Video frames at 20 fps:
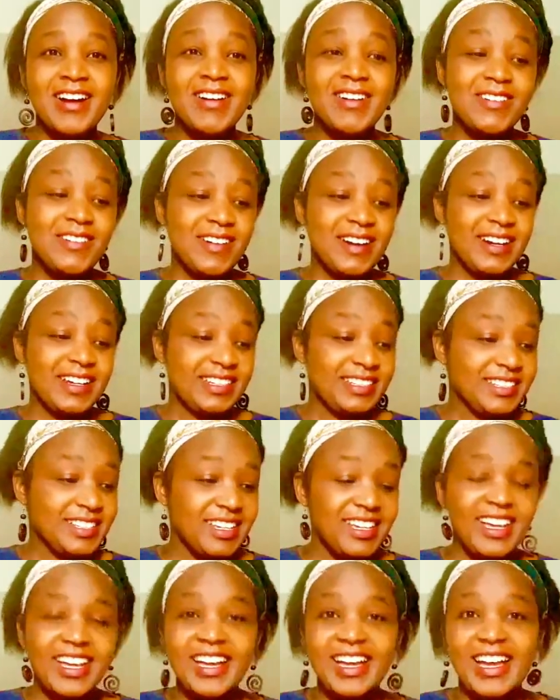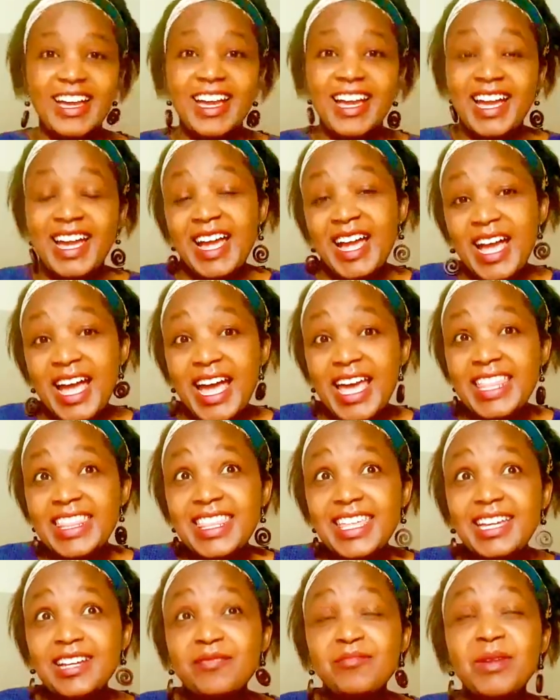Alright, I
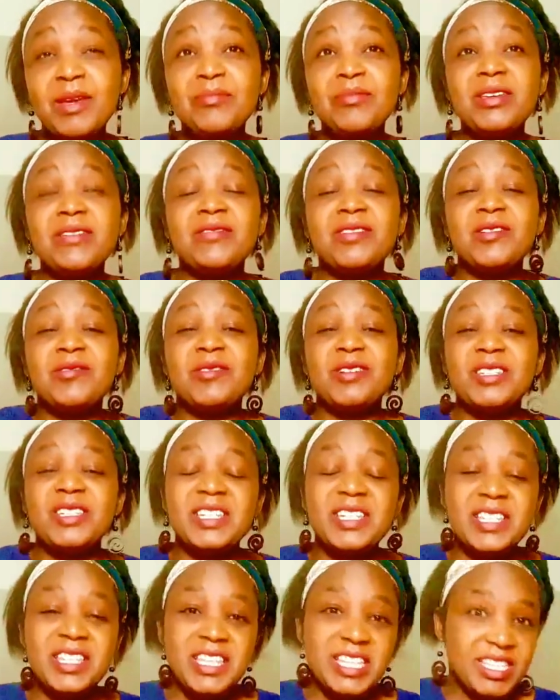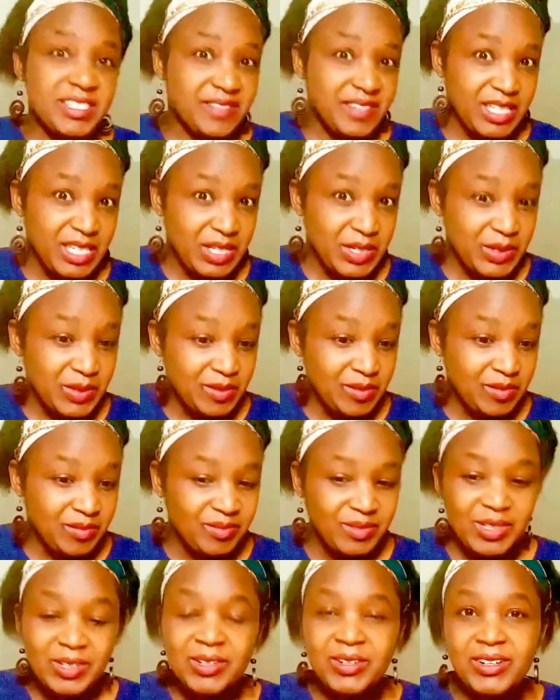think maybe if you're watching this video,
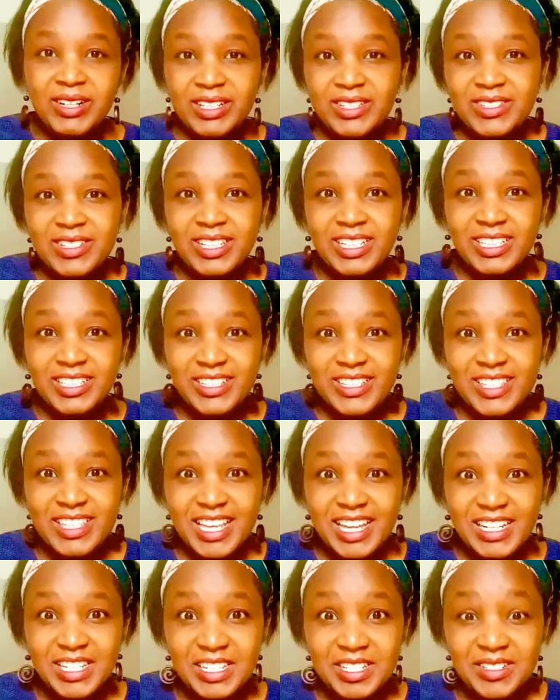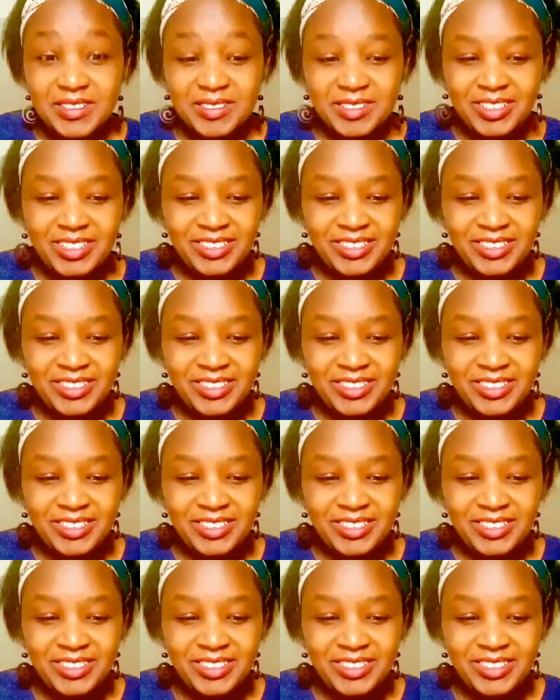congratulations are due.